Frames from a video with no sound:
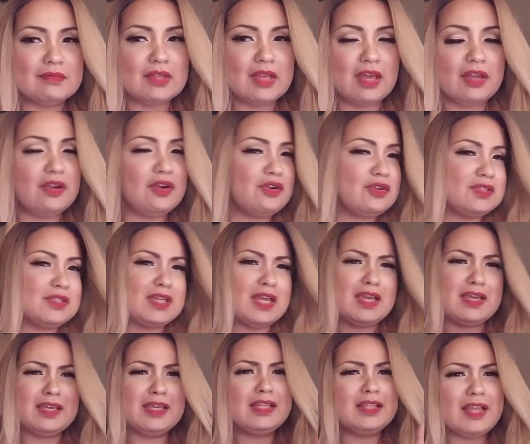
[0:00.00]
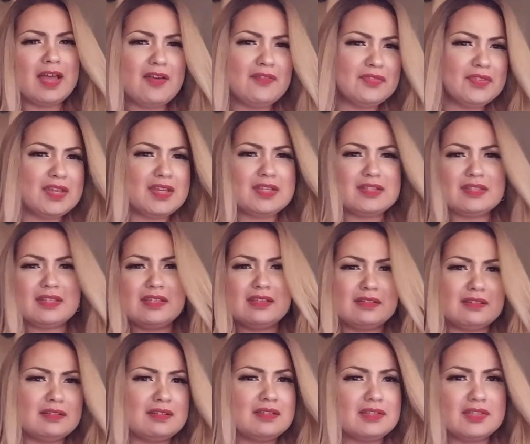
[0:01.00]
and her saying he left us
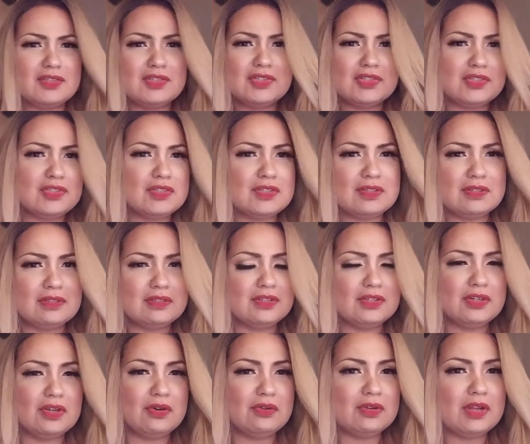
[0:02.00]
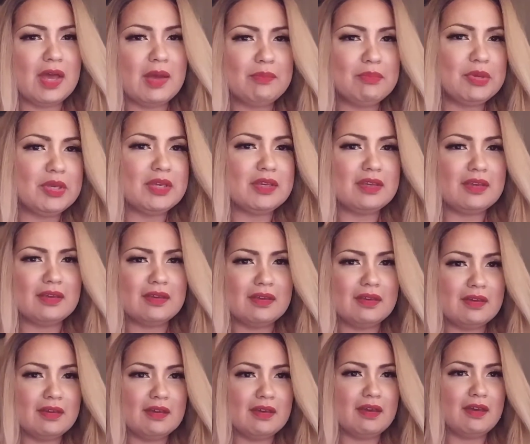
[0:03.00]
and he should just you know not be
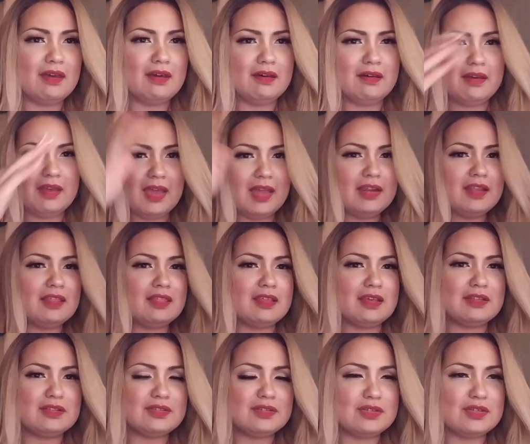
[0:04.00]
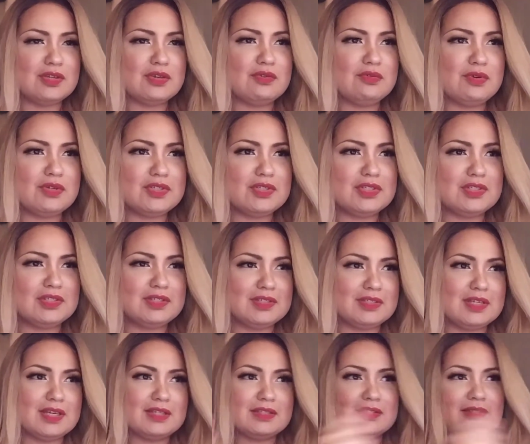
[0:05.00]
uh, anything to you and she just
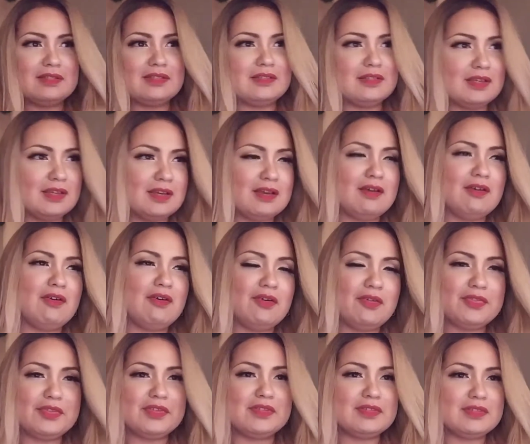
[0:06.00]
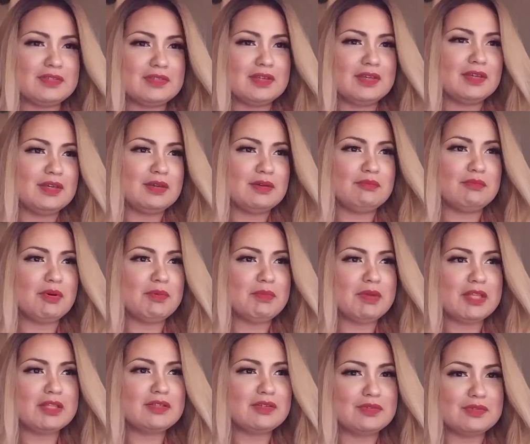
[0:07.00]
takes all these
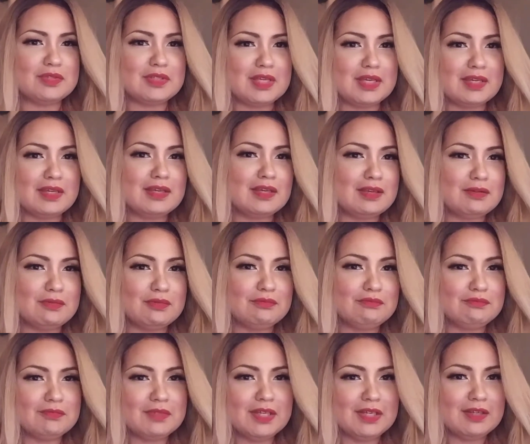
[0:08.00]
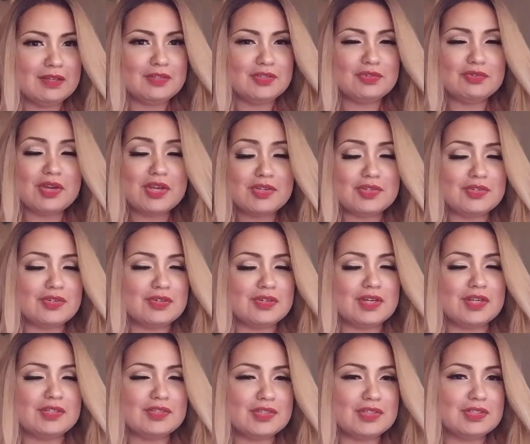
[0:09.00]
mementos that he treasured
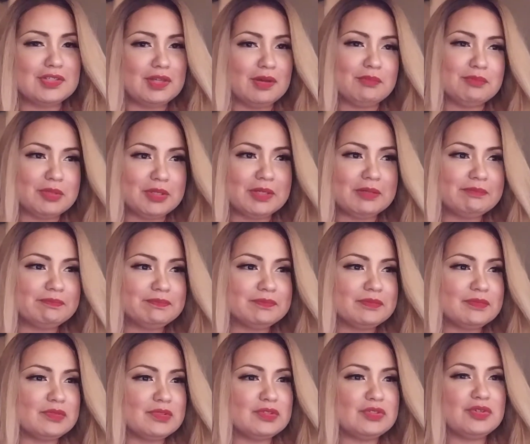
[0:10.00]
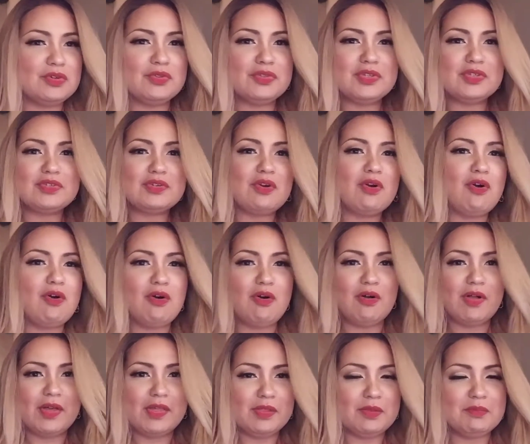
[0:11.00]
and she dumped it so these are
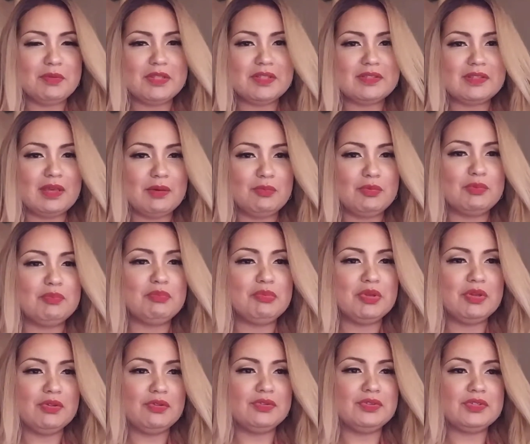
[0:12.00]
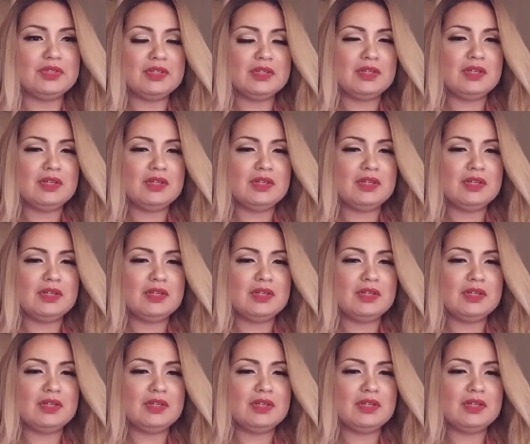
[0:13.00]
all elements that would build